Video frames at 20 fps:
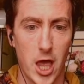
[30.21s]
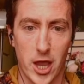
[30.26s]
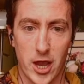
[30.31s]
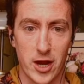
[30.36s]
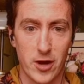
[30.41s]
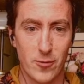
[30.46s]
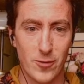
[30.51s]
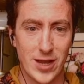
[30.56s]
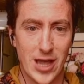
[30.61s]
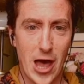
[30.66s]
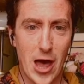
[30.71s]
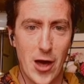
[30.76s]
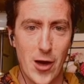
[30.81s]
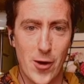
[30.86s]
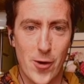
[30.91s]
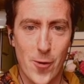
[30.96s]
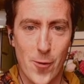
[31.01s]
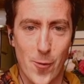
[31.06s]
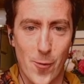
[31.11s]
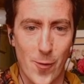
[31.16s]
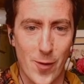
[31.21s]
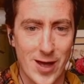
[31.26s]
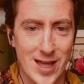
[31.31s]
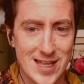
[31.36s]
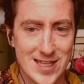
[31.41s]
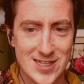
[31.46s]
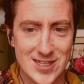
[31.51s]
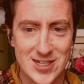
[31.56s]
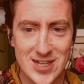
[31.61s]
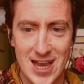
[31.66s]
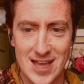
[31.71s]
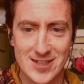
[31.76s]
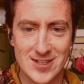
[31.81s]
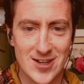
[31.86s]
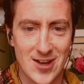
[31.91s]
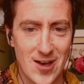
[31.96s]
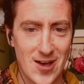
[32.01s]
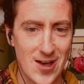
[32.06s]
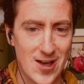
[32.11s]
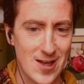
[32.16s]
Here we go! It's chess
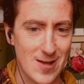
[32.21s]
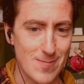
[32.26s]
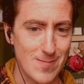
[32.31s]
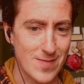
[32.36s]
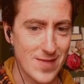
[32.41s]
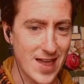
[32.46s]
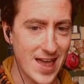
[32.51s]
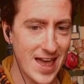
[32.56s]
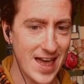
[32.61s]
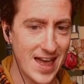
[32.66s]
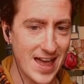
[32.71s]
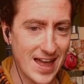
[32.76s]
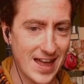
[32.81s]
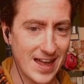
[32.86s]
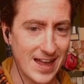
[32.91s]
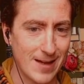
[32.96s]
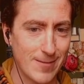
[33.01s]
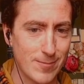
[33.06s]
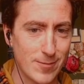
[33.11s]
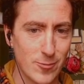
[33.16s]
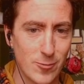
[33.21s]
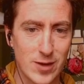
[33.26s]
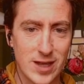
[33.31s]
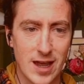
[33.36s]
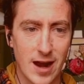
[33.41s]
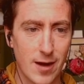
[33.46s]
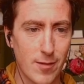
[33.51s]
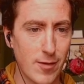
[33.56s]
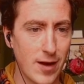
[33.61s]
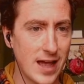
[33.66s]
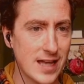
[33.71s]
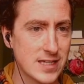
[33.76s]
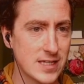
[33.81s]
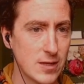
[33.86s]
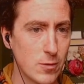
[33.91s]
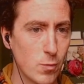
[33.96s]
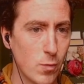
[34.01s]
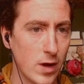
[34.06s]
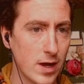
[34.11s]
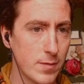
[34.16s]
time! We are, as the
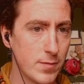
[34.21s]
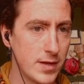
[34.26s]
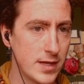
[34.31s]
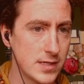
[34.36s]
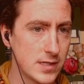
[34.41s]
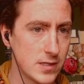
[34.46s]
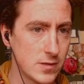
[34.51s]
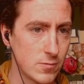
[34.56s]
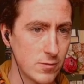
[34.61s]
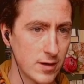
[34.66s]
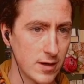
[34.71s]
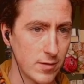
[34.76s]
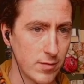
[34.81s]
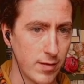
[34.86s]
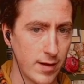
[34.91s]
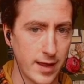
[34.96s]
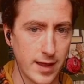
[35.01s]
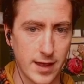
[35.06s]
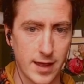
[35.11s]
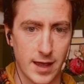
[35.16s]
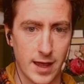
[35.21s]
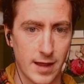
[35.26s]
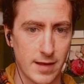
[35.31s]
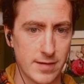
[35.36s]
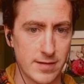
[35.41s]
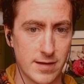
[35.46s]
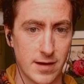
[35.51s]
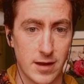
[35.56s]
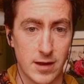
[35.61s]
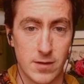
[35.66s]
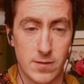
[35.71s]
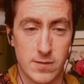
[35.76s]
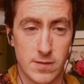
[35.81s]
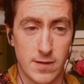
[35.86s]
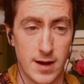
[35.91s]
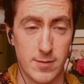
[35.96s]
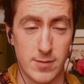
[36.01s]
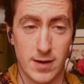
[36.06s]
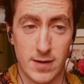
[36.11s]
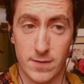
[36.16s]
white pieces, we are playing against a
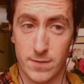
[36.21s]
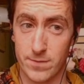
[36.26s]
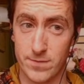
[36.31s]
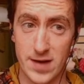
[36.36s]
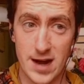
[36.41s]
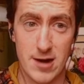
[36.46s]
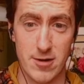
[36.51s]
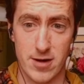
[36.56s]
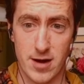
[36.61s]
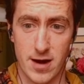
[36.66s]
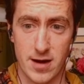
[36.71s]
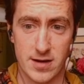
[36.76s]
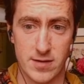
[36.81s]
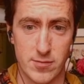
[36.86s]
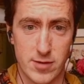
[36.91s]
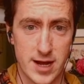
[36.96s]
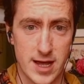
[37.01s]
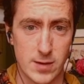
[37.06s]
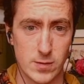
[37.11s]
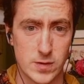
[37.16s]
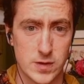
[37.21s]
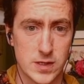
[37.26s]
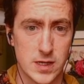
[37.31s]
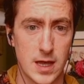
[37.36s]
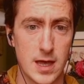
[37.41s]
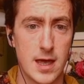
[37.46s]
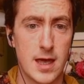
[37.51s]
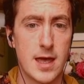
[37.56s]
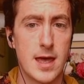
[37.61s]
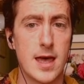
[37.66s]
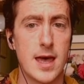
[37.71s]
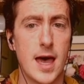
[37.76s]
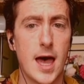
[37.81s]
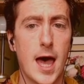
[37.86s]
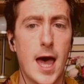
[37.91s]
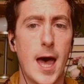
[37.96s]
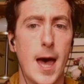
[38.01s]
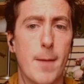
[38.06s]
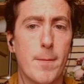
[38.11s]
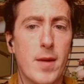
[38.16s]
username that is very hard to pronounce.
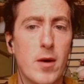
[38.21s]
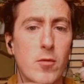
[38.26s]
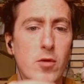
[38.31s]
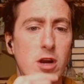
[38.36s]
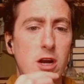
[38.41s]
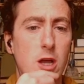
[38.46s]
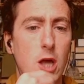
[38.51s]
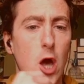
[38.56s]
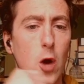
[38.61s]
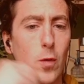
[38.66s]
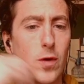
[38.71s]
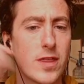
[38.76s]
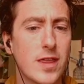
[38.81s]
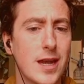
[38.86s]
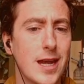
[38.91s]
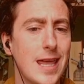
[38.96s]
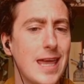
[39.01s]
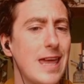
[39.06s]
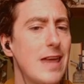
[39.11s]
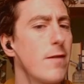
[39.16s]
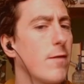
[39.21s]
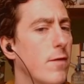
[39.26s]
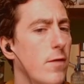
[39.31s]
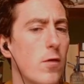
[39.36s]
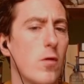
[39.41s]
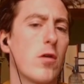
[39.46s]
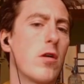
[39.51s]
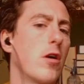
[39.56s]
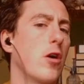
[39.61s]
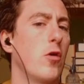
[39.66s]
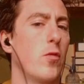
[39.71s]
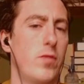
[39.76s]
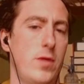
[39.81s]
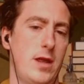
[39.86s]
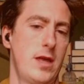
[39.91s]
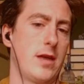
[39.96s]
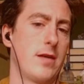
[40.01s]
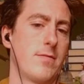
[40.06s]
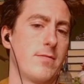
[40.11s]
And we're going to go with an e4 opening.